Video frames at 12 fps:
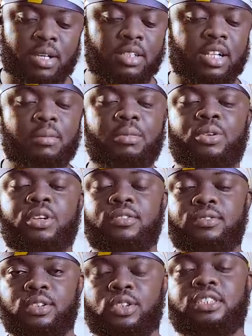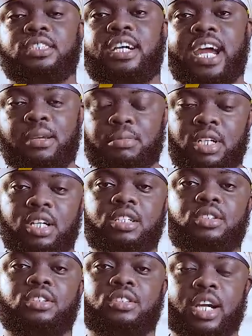man, can you if you subscribe?
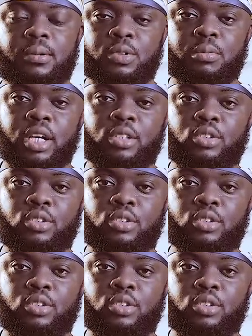Subscribe to my